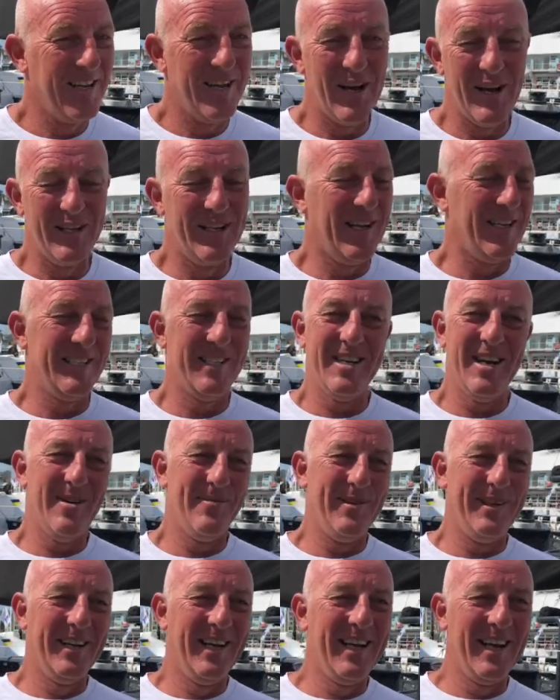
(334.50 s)
It doesn't
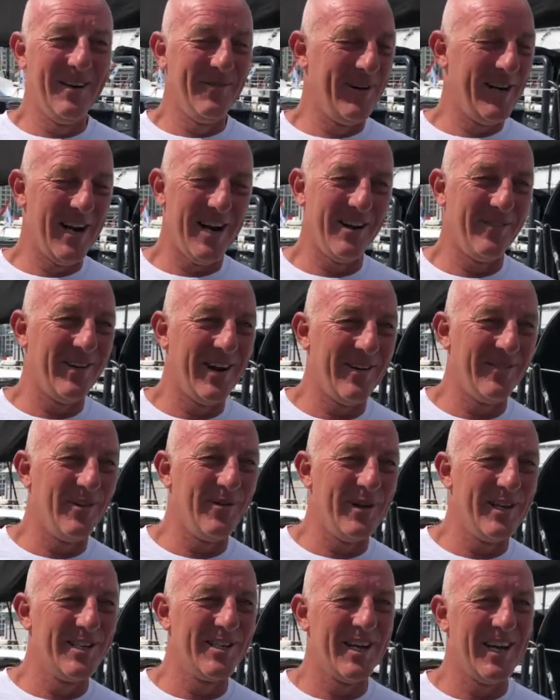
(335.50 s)
happen. We don't even have a
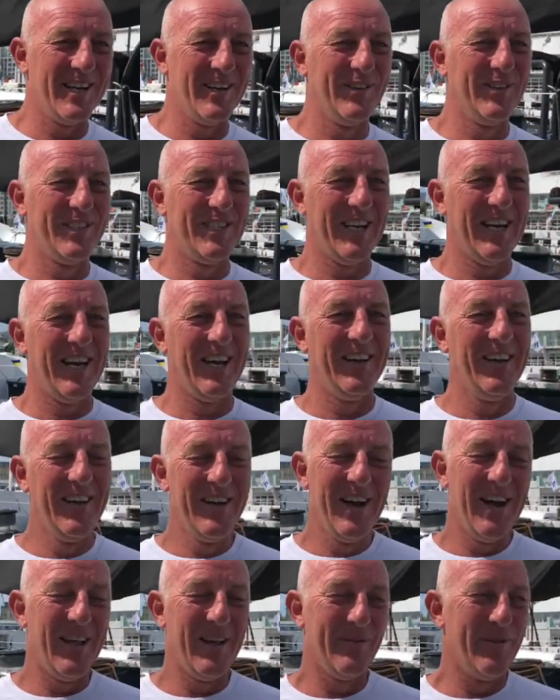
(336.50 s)
winch handle. So I
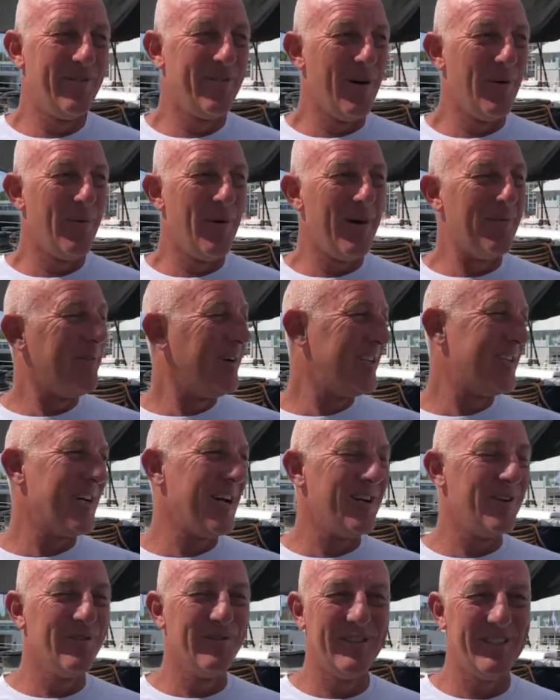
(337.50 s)
think we've got one winch
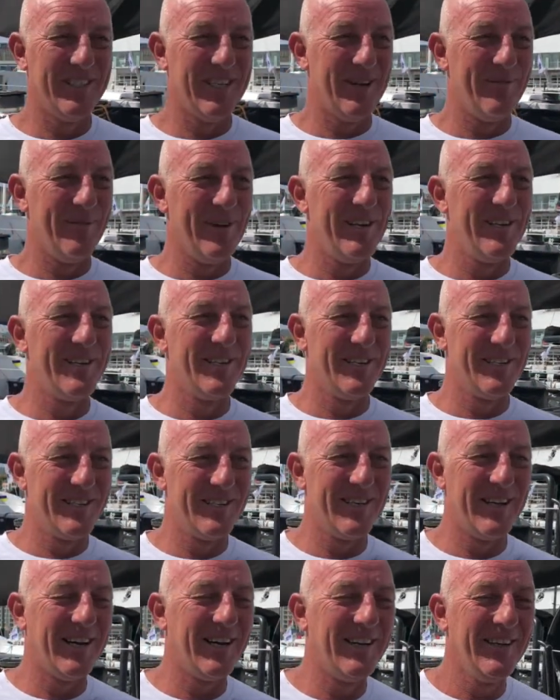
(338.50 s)
handle for 10 winches.
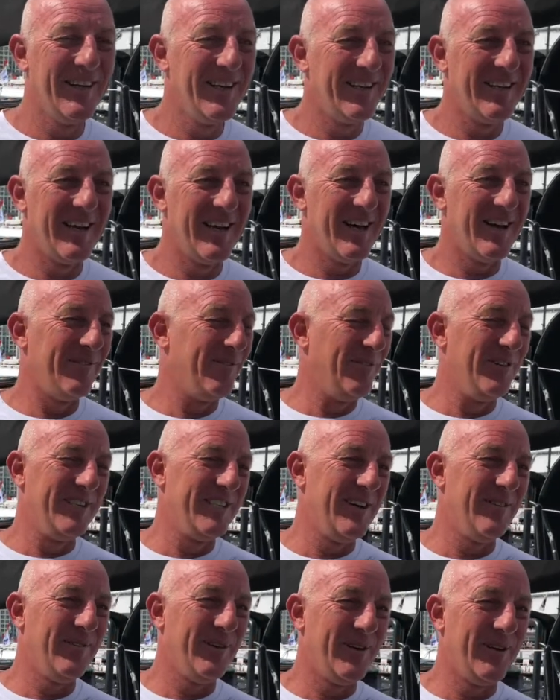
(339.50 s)
So yeah, we're
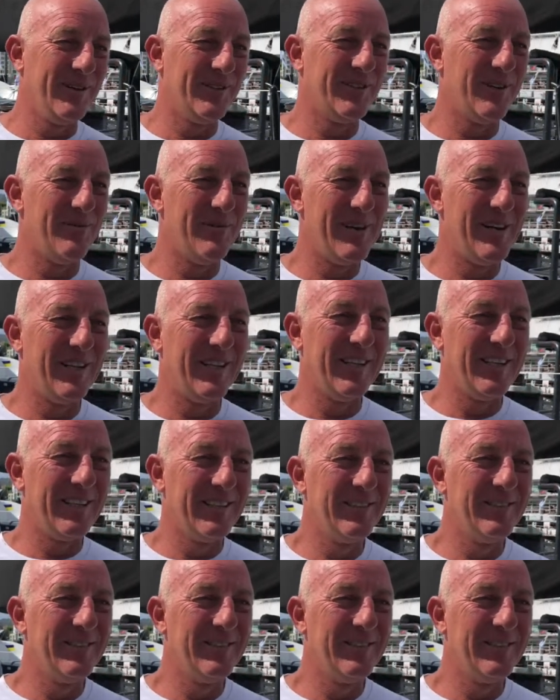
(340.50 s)
definitely not top handling.